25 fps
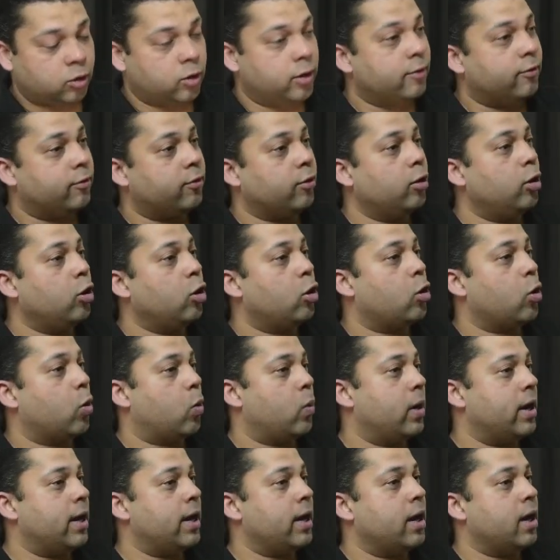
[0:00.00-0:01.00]
So if you look
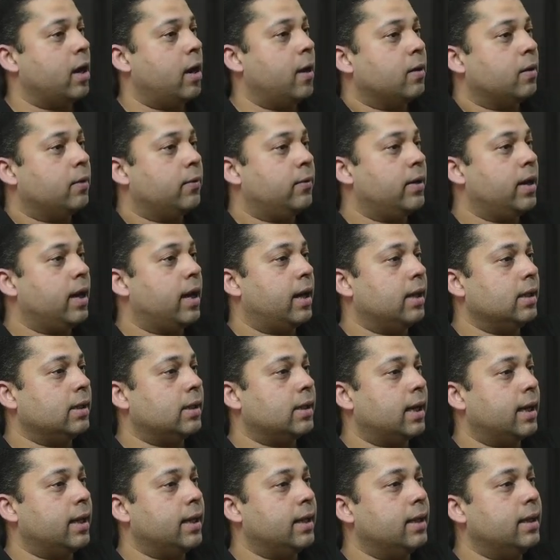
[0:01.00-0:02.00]
over here, we are
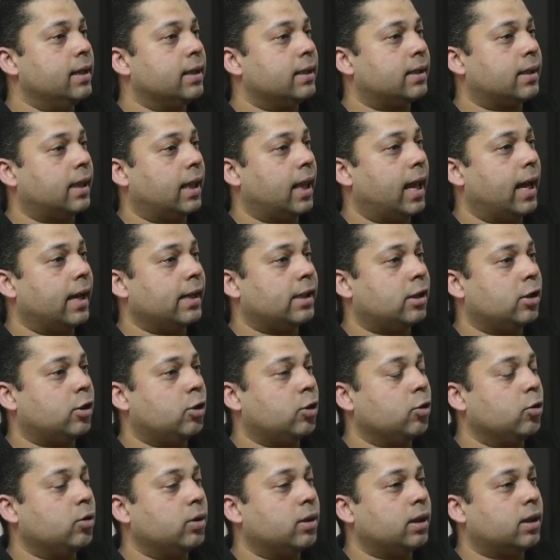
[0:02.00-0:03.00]
inside the
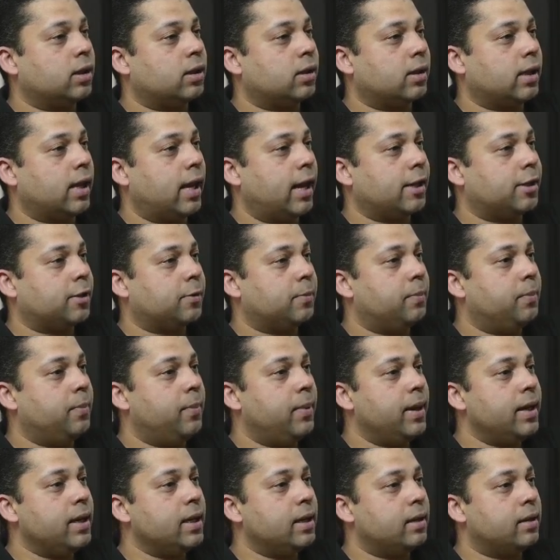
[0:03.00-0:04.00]

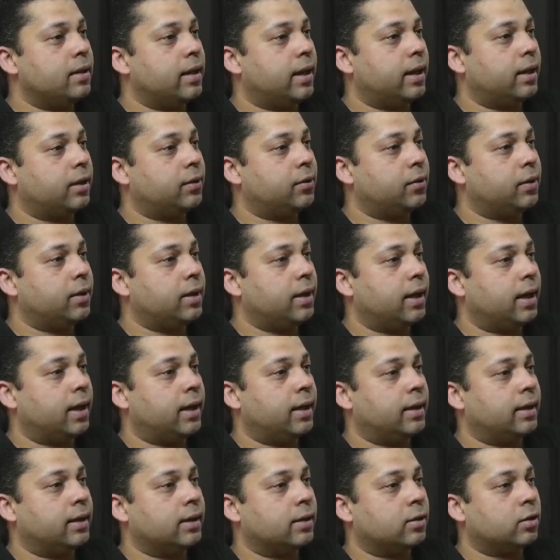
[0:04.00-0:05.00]
/user/bin directory
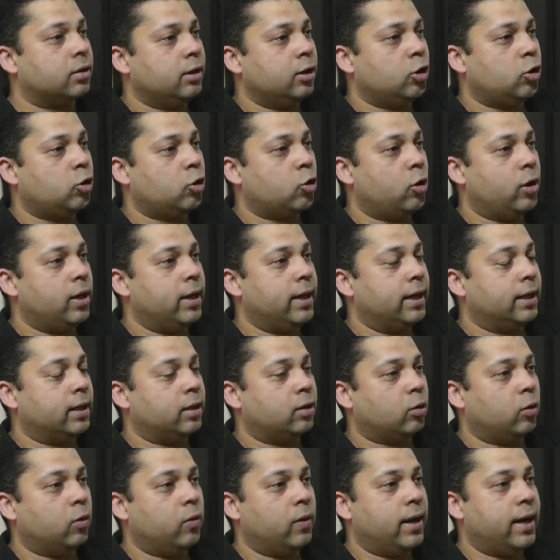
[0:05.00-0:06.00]
and it is showing
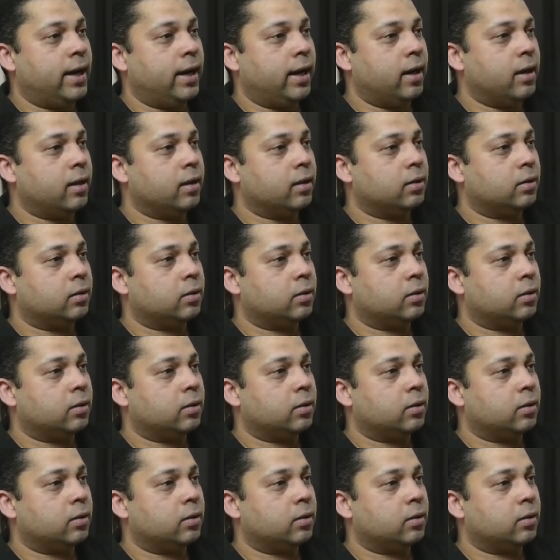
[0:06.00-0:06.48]
it over here.